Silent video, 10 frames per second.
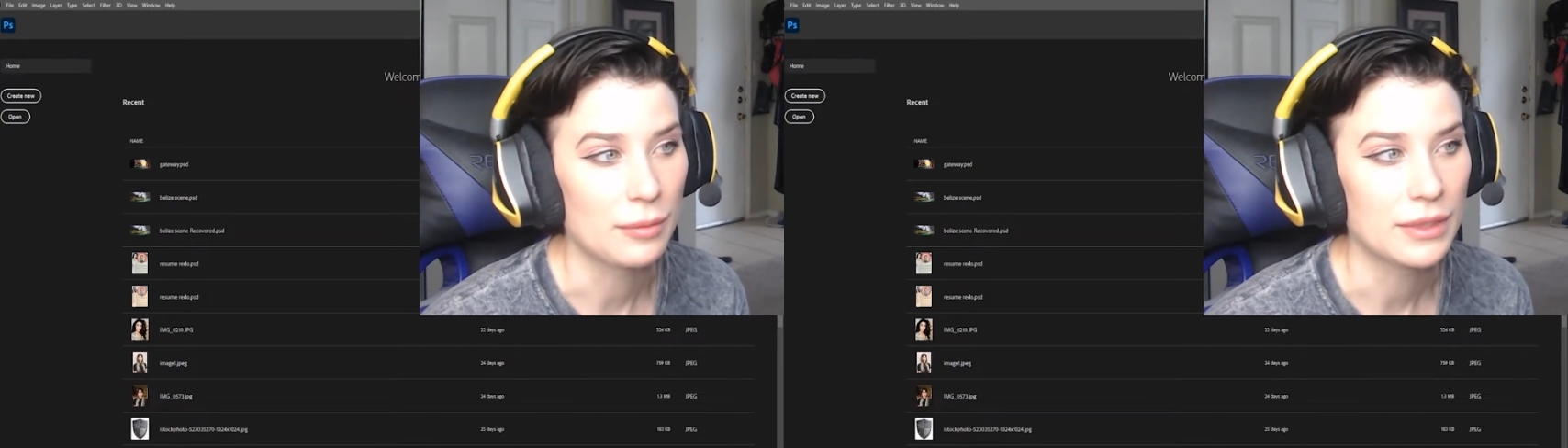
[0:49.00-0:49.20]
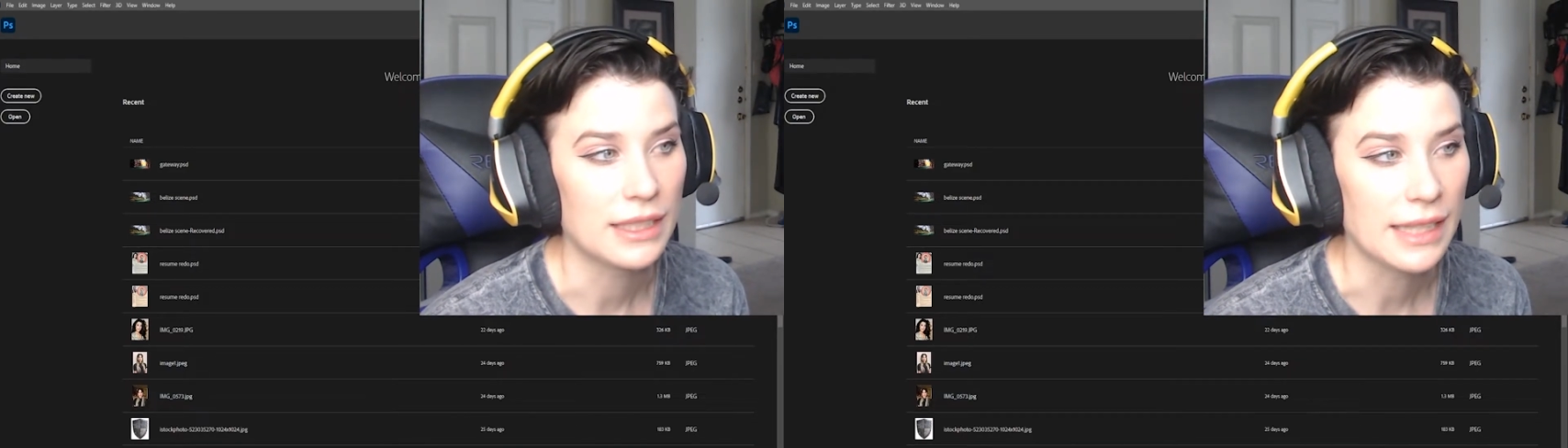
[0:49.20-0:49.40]

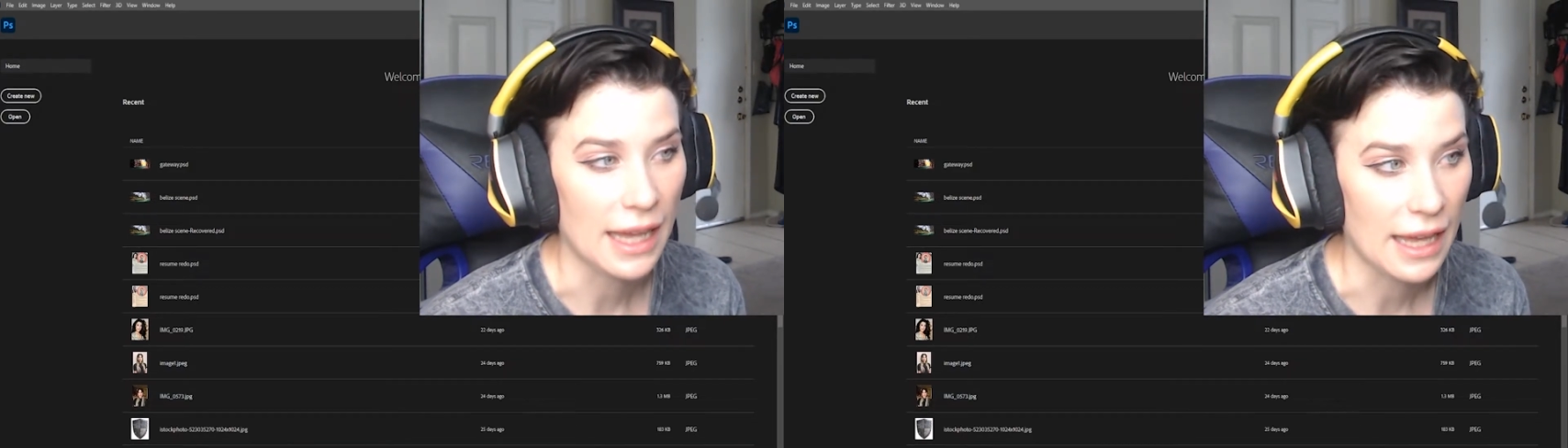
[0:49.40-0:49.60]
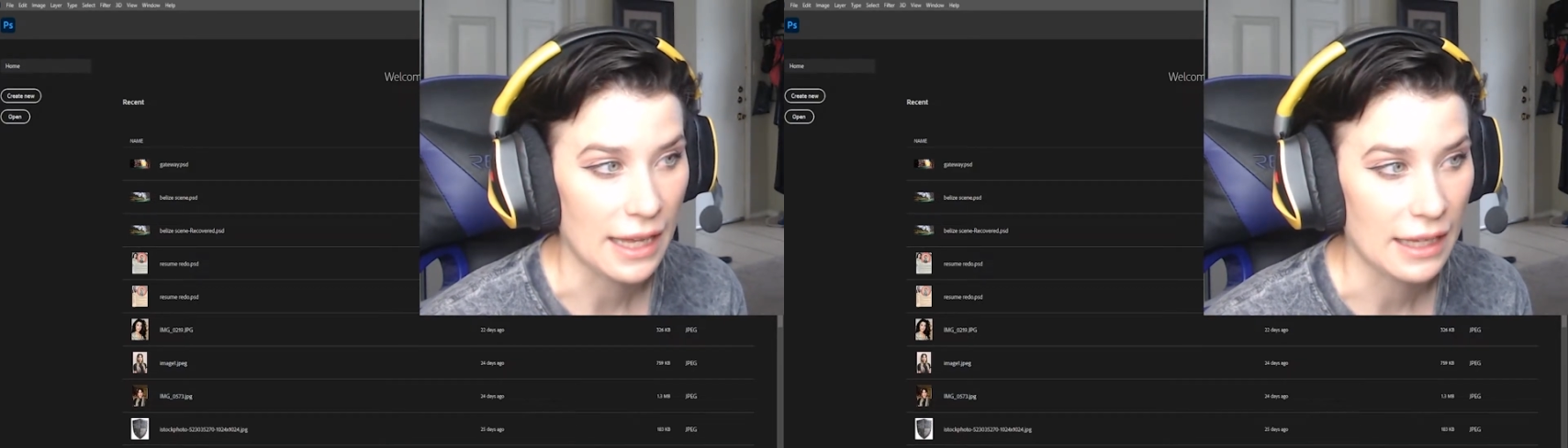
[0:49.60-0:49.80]

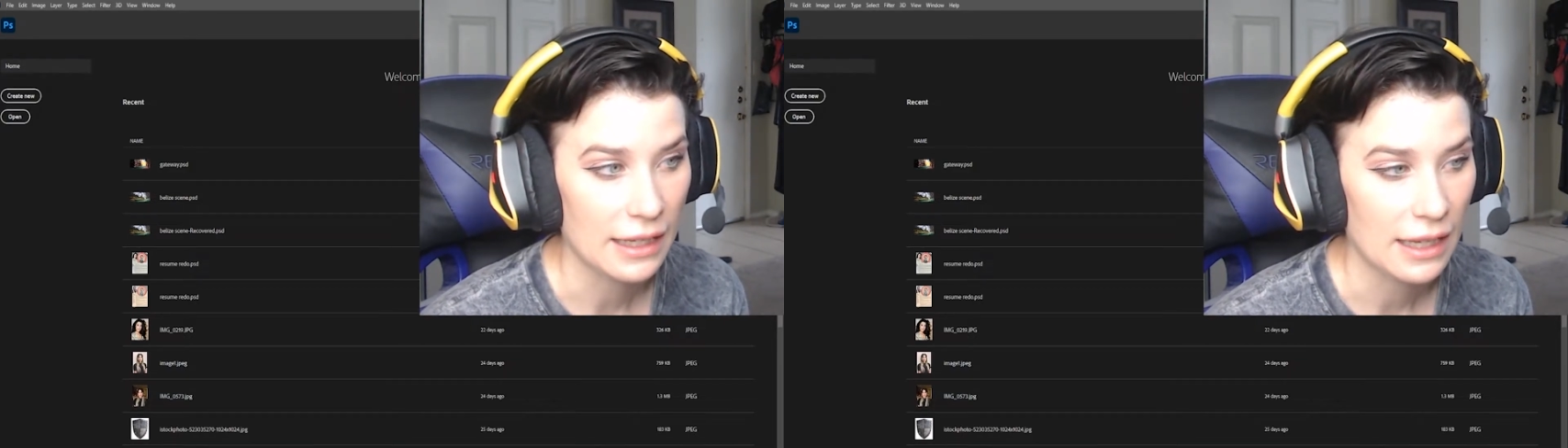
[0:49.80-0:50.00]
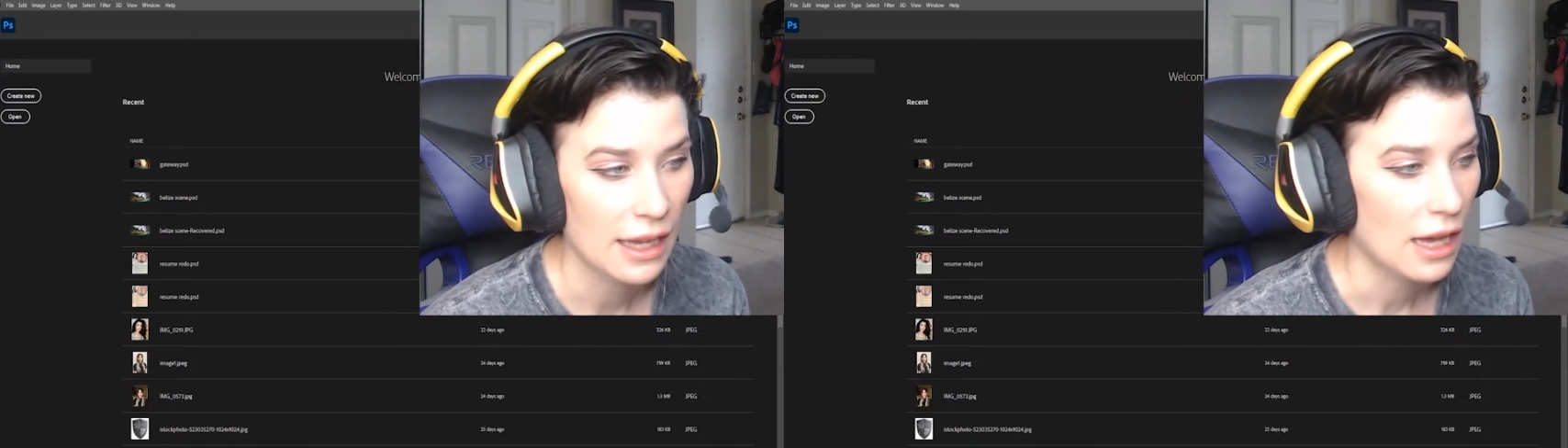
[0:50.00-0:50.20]
Today,
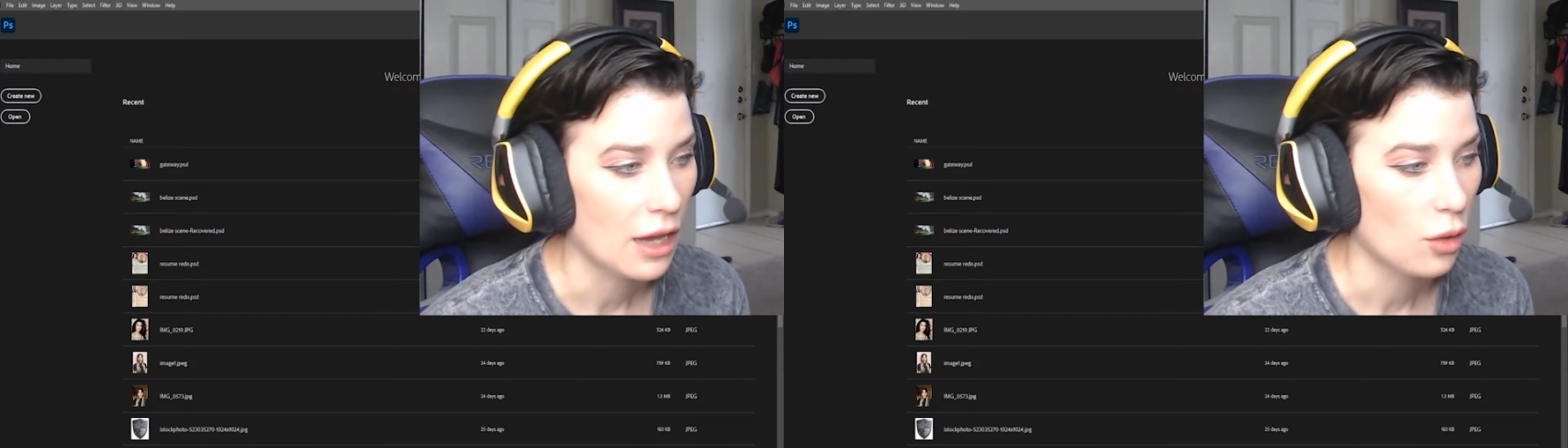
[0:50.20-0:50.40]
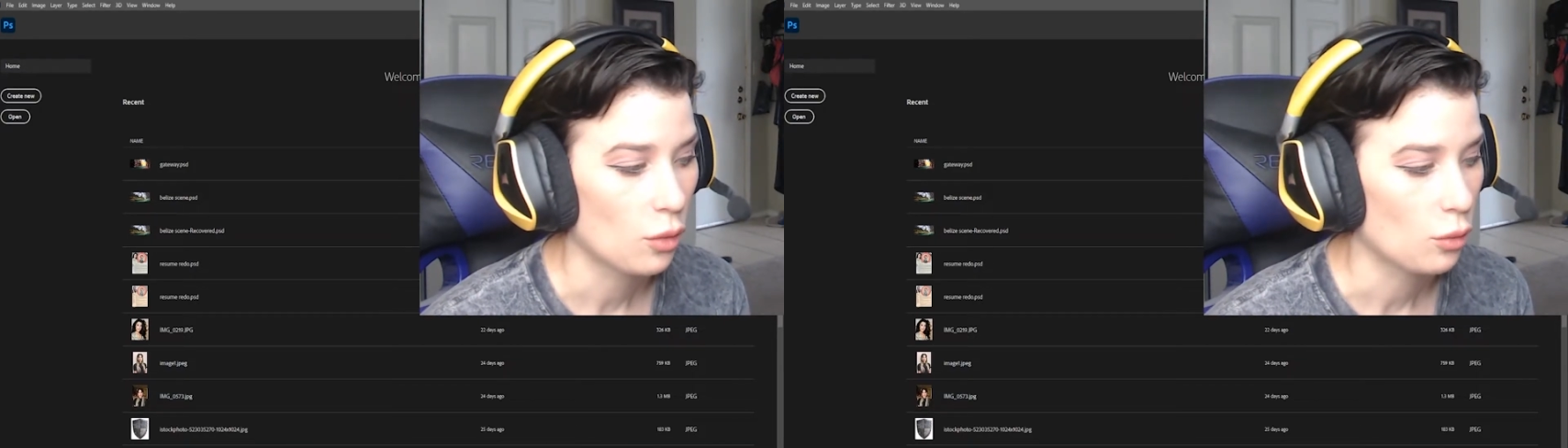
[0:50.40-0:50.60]

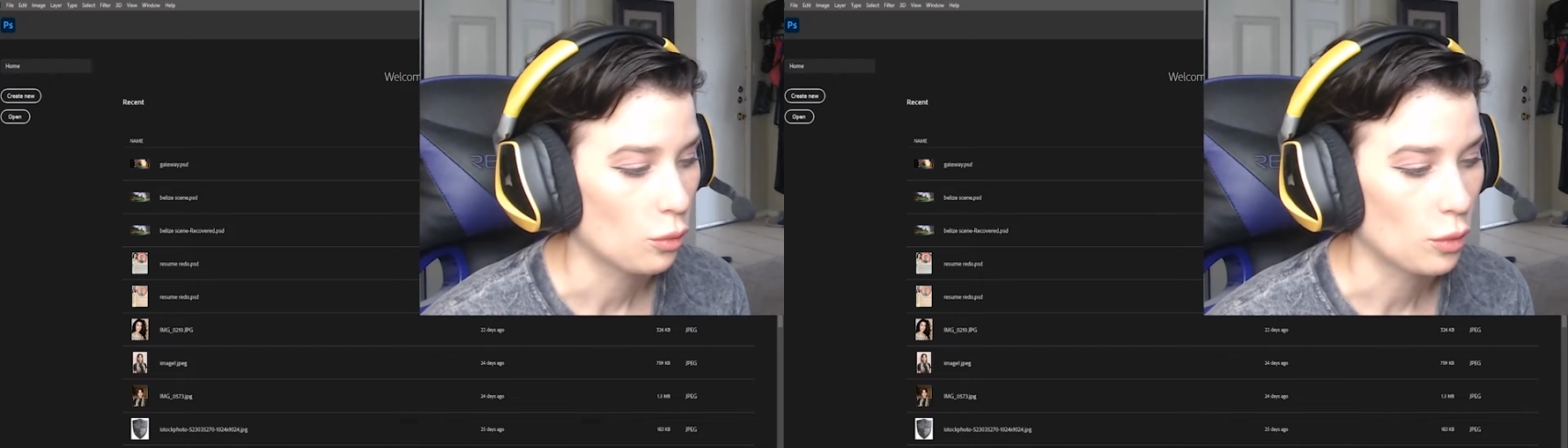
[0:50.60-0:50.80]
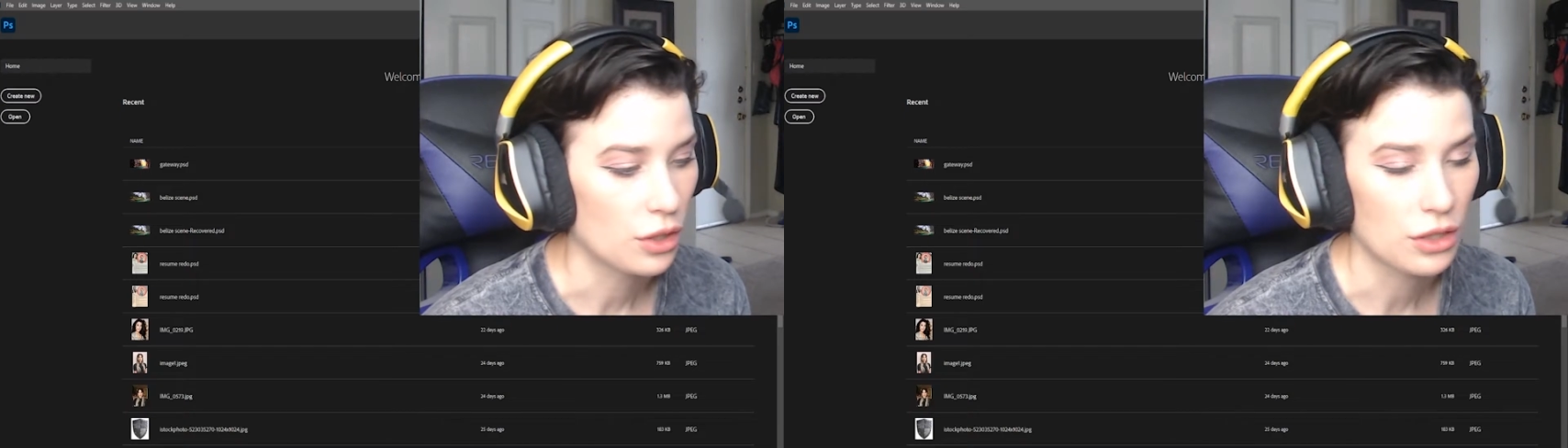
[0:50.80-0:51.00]

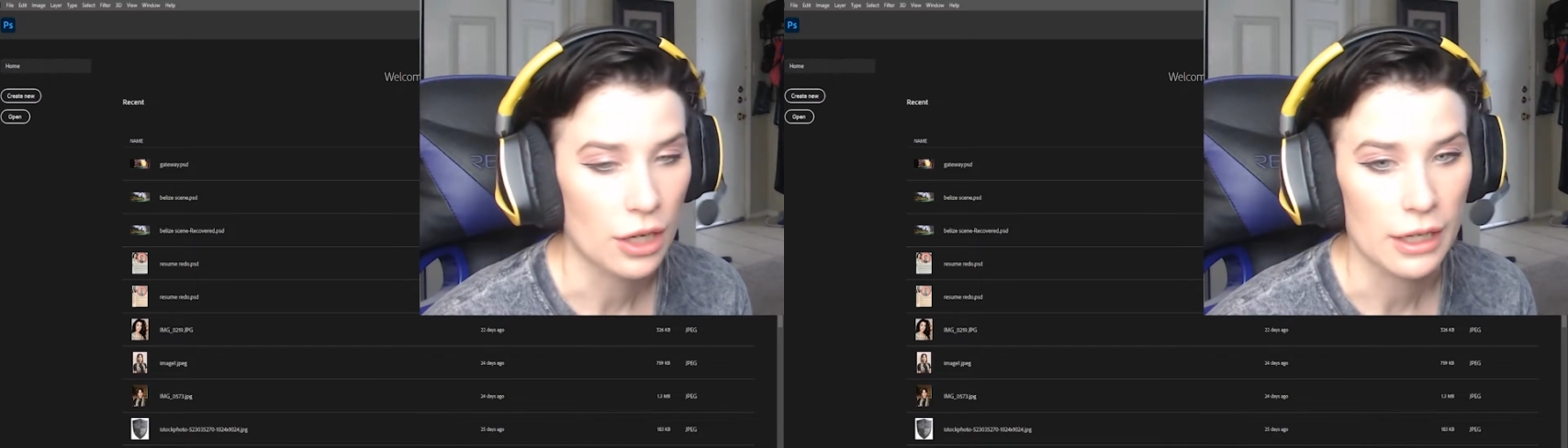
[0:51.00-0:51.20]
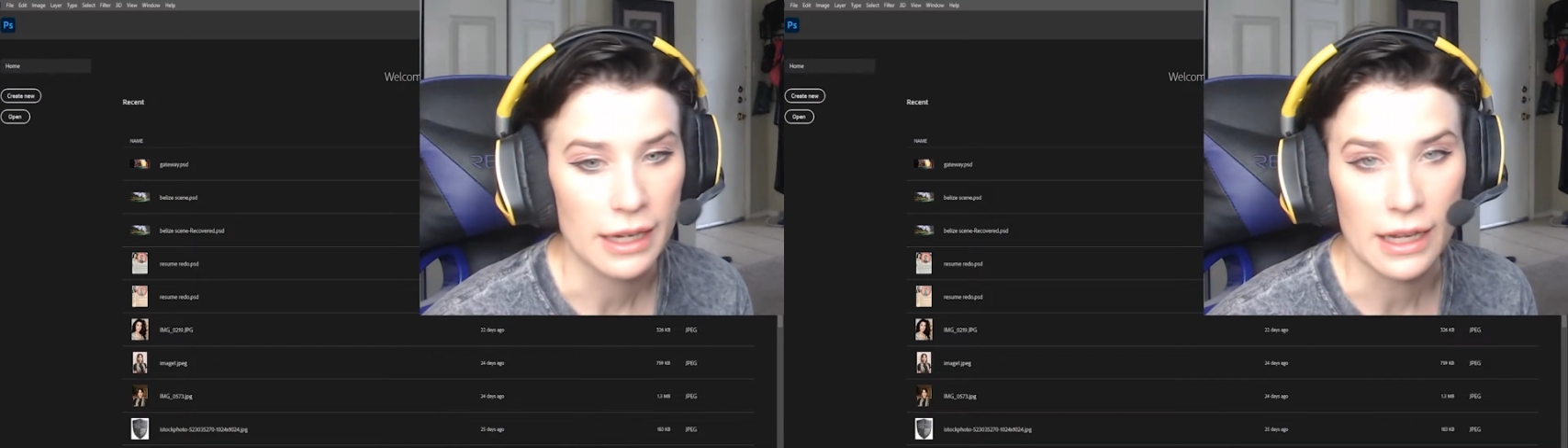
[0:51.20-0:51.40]
we're
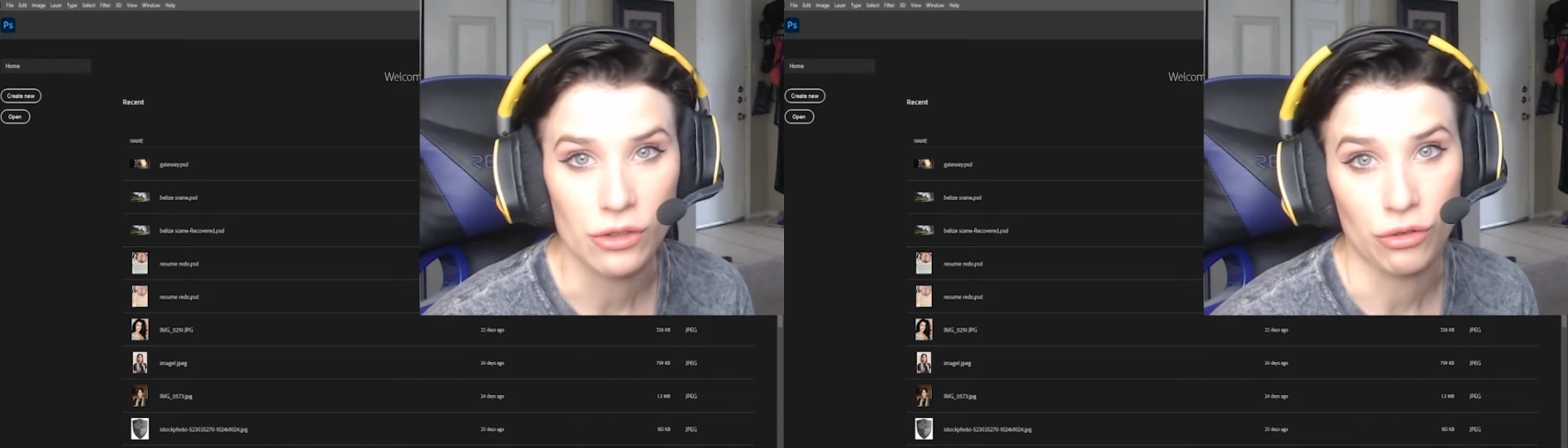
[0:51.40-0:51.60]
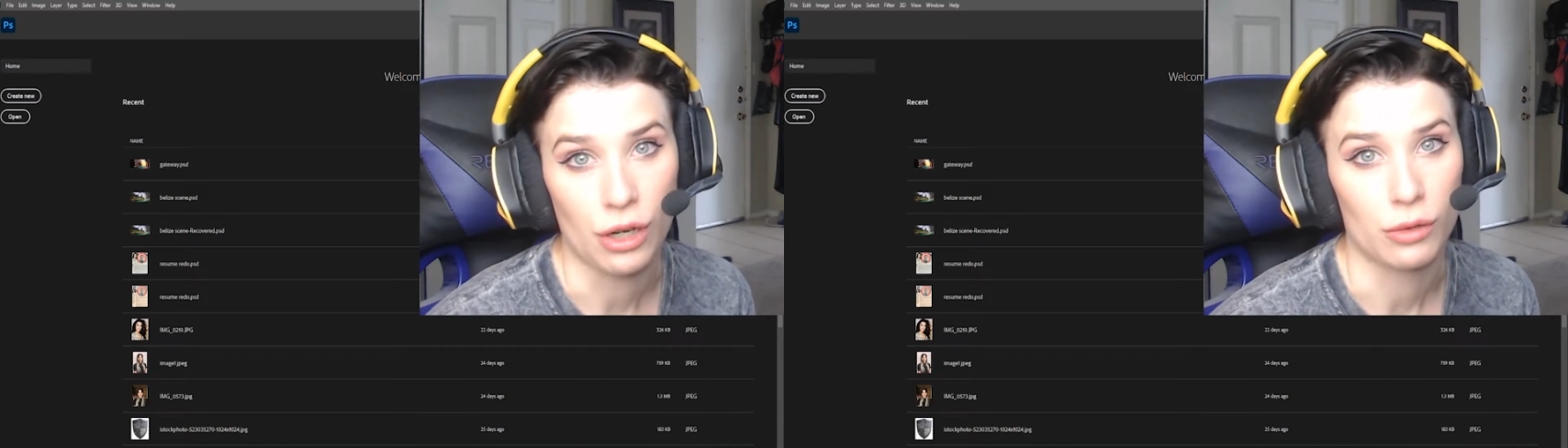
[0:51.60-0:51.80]
starting
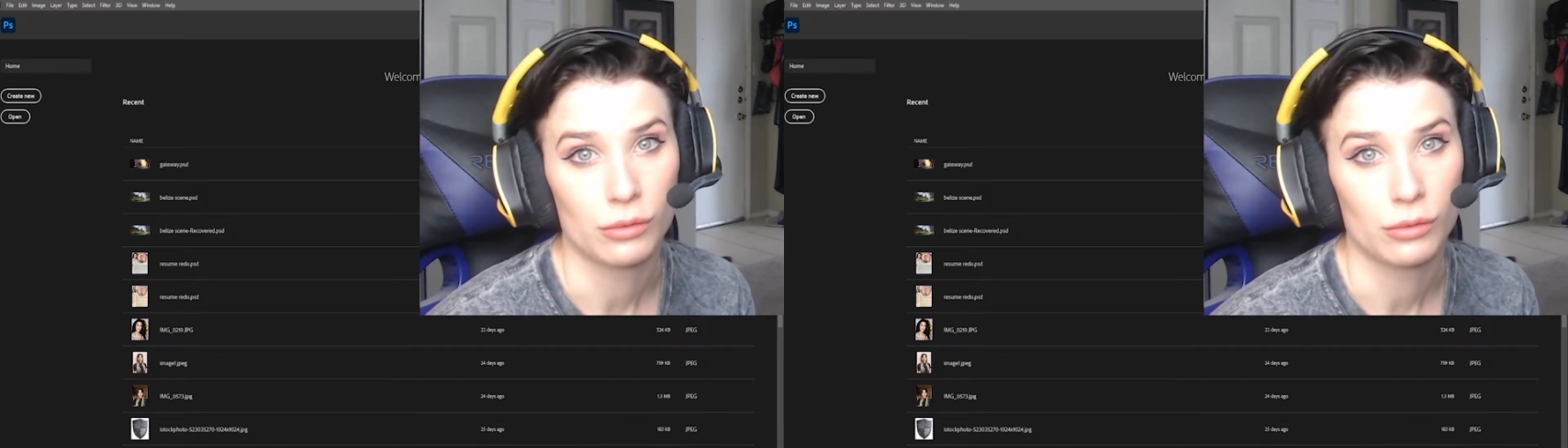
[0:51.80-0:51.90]
intro.